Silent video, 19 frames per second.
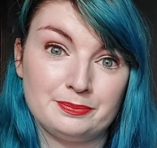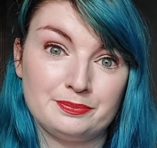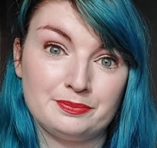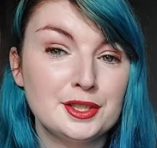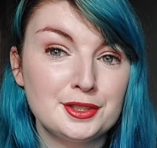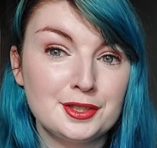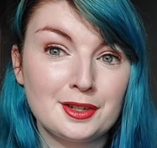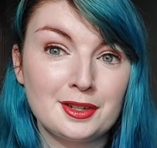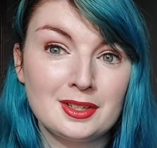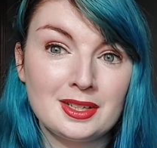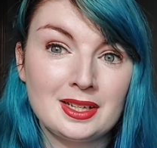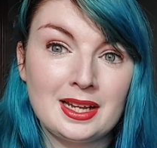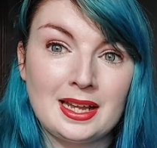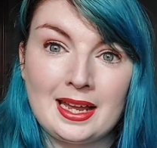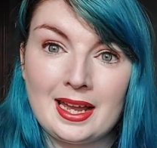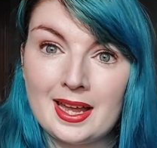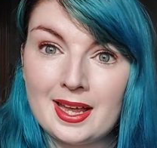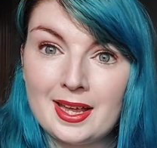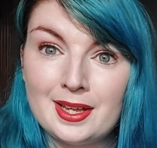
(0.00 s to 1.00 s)

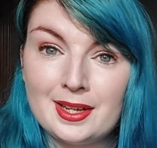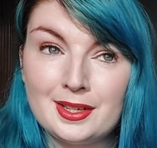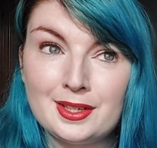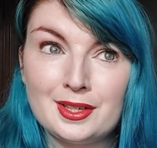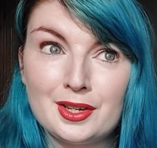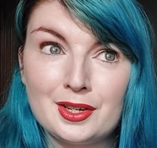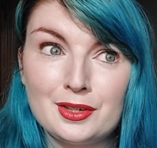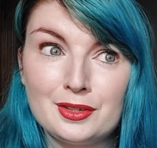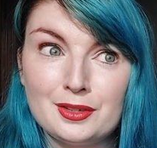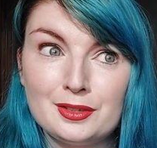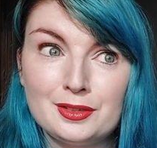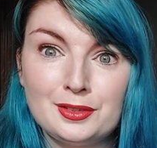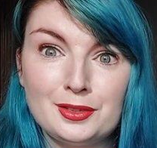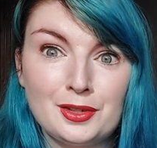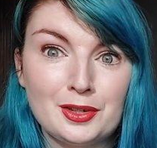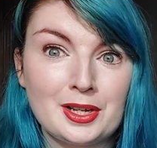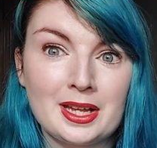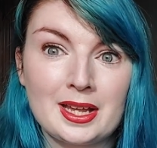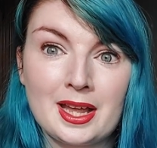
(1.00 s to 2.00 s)
Certainly in
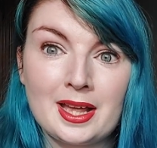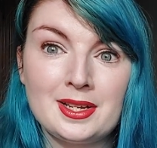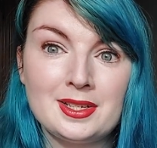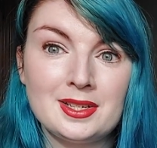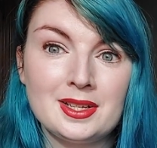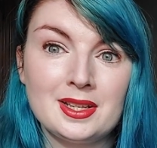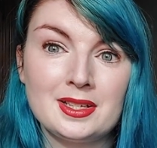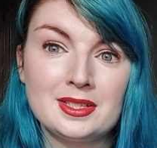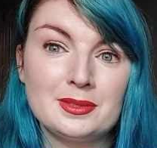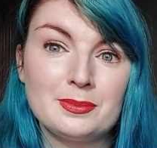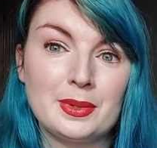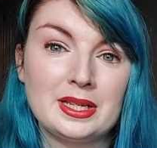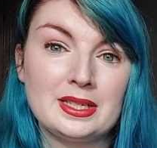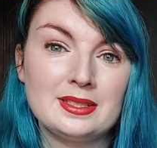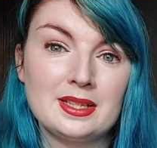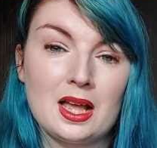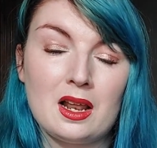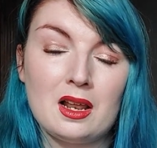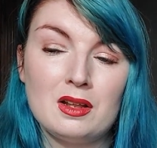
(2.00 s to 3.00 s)
looking into this
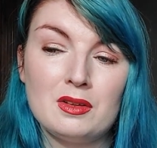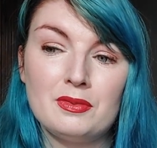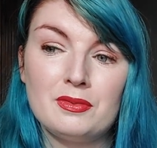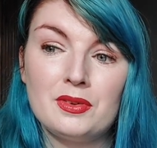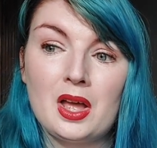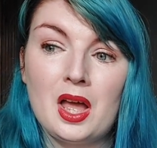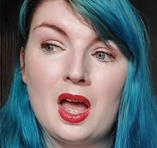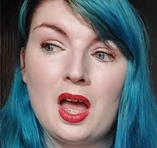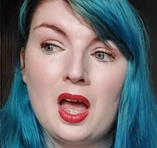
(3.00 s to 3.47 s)
myself,